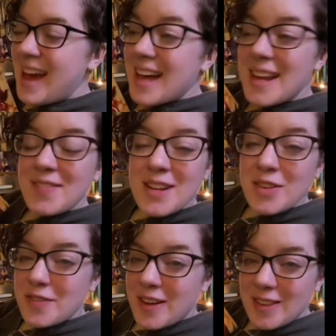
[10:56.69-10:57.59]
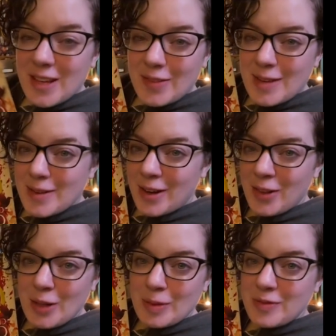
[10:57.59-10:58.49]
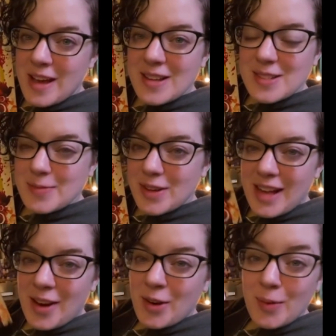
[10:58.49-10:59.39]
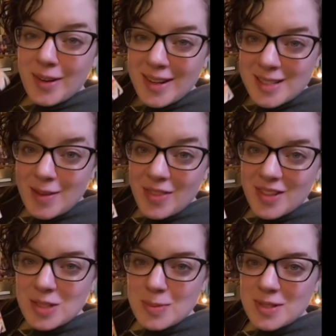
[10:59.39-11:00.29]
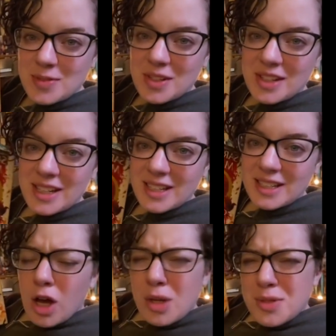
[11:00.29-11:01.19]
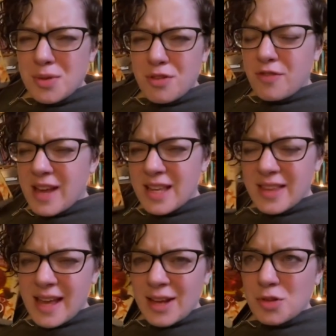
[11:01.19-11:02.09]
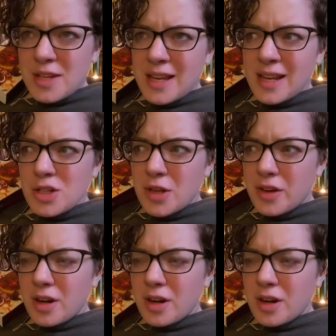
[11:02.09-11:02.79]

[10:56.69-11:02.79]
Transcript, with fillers: I've never felt that way about another urban fantasy book. I don't know what it is about this specifically. Also, the Fae and the Angels hating each other,